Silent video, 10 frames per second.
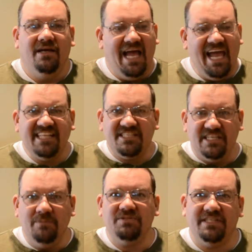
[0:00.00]
Had
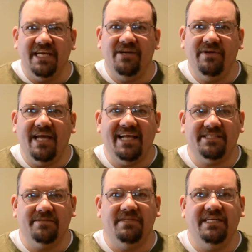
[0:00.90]
some scenery,
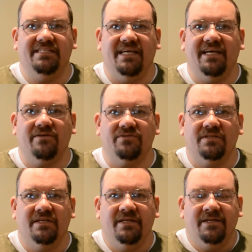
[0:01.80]
had some details,
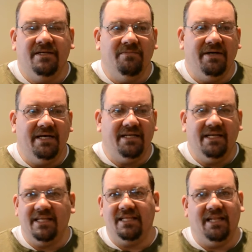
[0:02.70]
but
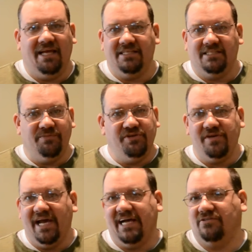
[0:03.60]
nothing like some of you
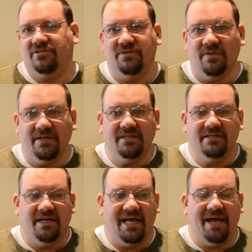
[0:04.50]
guys are doing.
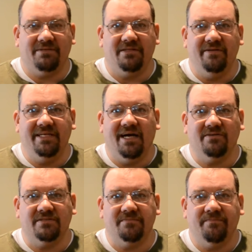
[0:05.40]
Absolutely
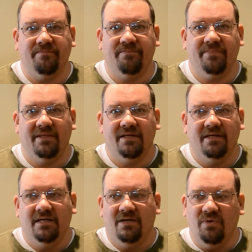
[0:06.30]
awesome.
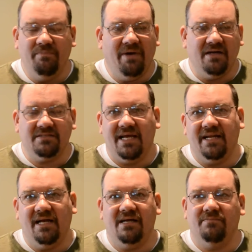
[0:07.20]
We boxed
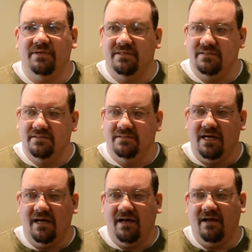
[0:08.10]
that up.
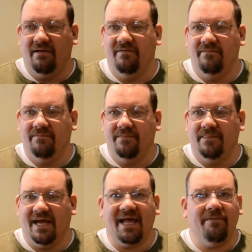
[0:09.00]

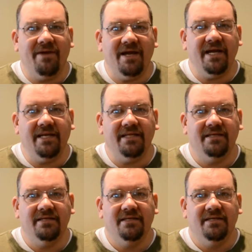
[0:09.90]
I got married,
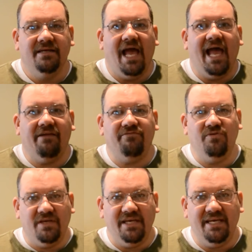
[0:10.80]
had a
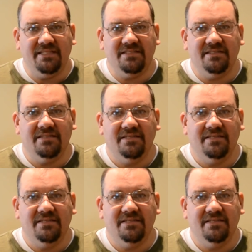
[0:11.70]
few kids.